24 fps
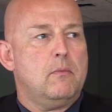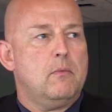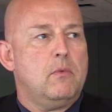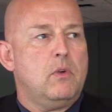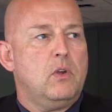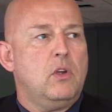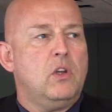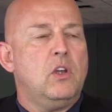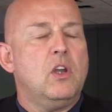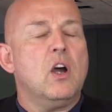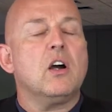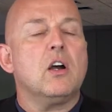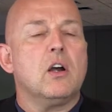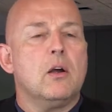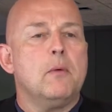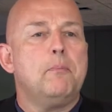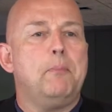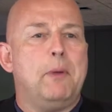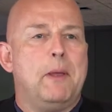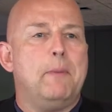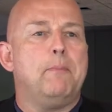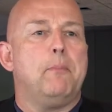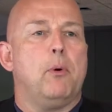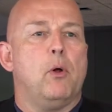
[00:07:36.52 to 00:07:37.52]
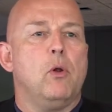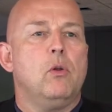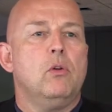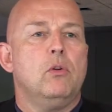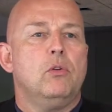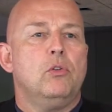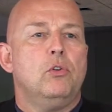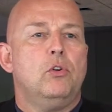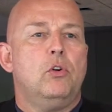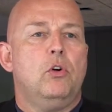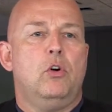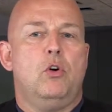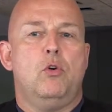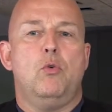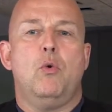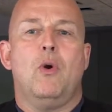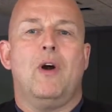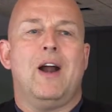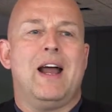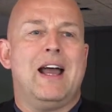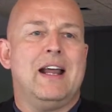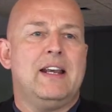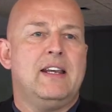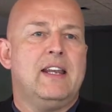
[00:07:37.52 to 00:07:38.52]
young people who
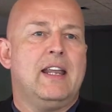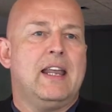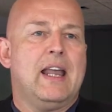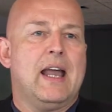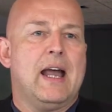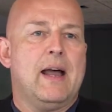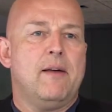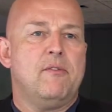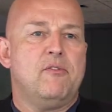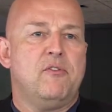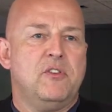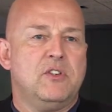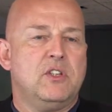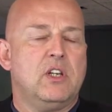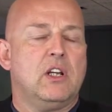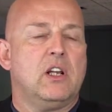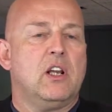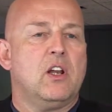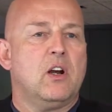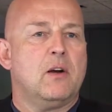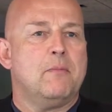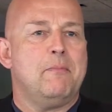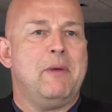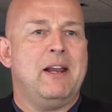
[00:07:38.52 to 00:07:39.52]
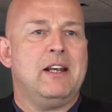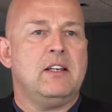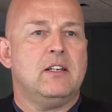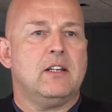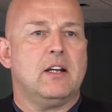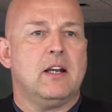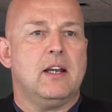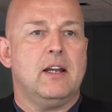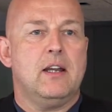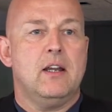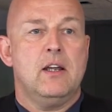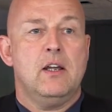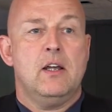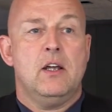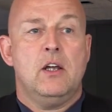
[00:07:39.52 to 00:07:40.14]
were handicapped physically or mentally,